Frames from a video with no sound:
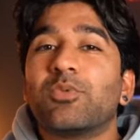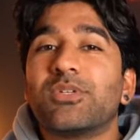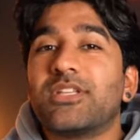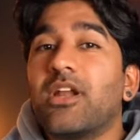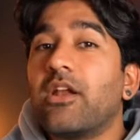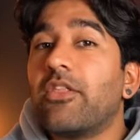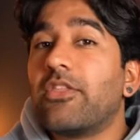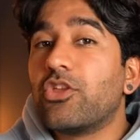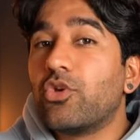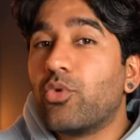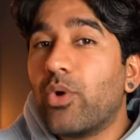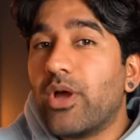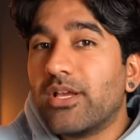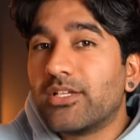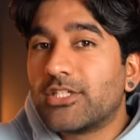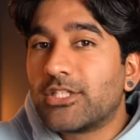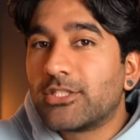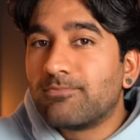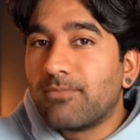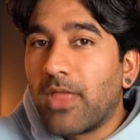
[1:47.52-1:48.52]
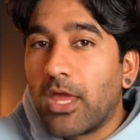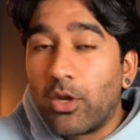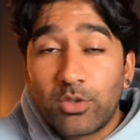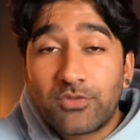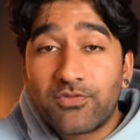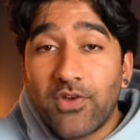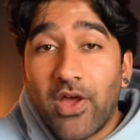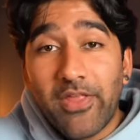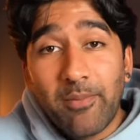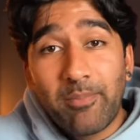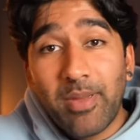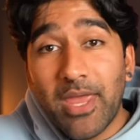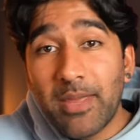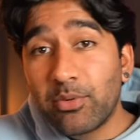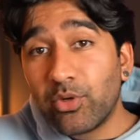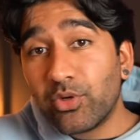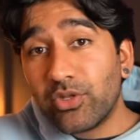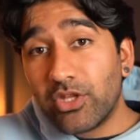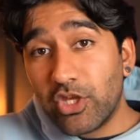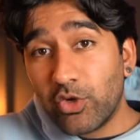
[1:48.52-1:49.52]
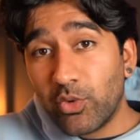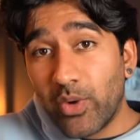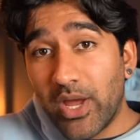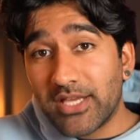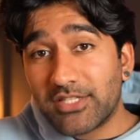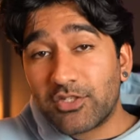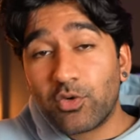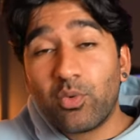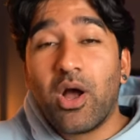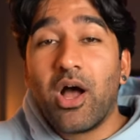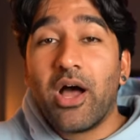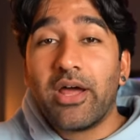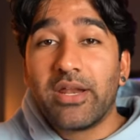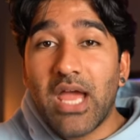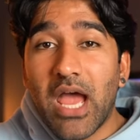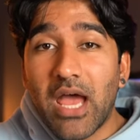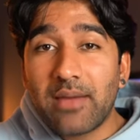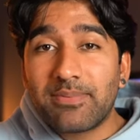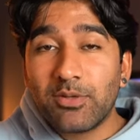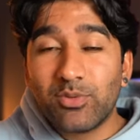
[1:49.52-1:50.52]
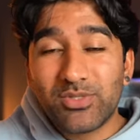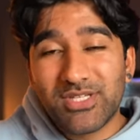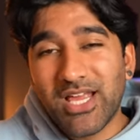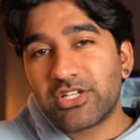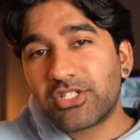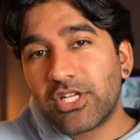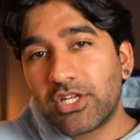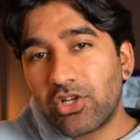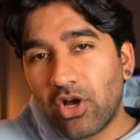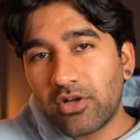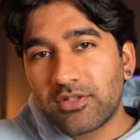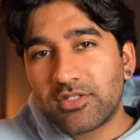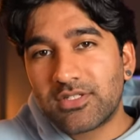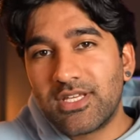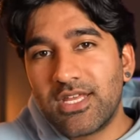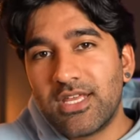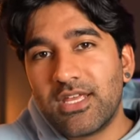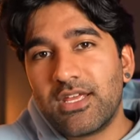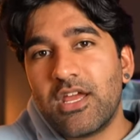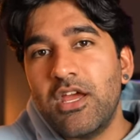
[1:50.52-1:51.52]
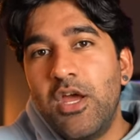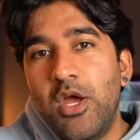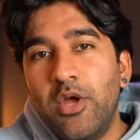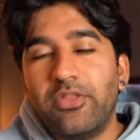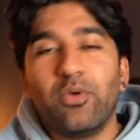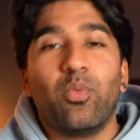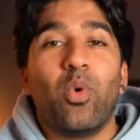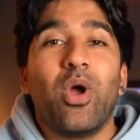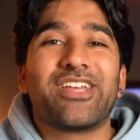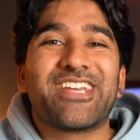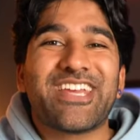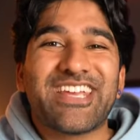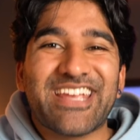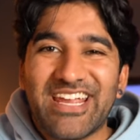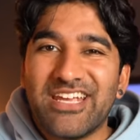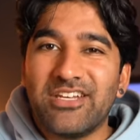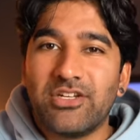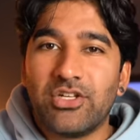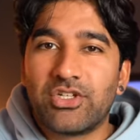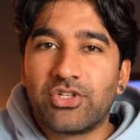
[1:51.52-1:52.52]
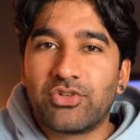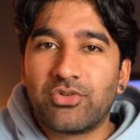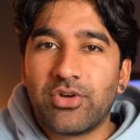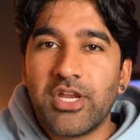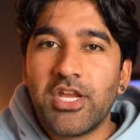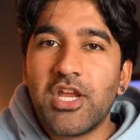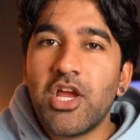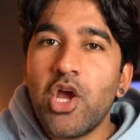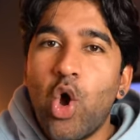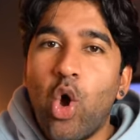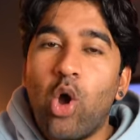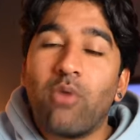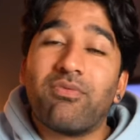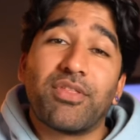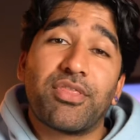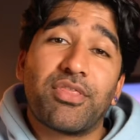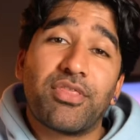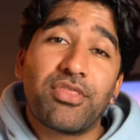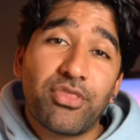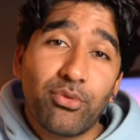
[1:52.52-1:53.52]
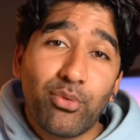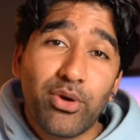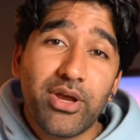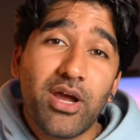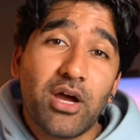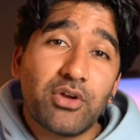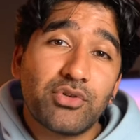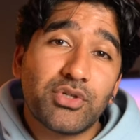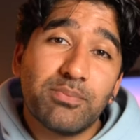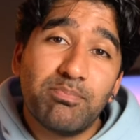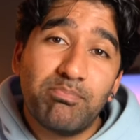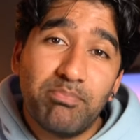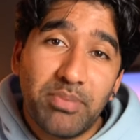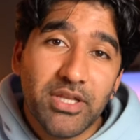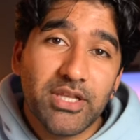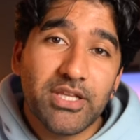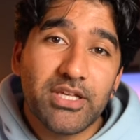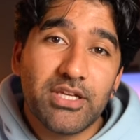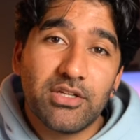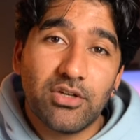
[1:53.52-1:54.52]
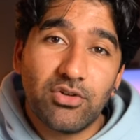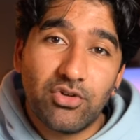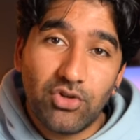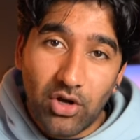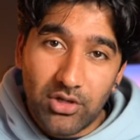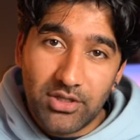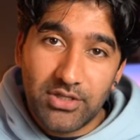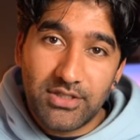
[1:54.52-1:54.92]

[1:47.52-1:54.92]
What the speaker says: was done in the US and it was found that people in the US who are unhappy was actually costing the working industry over $300 billion.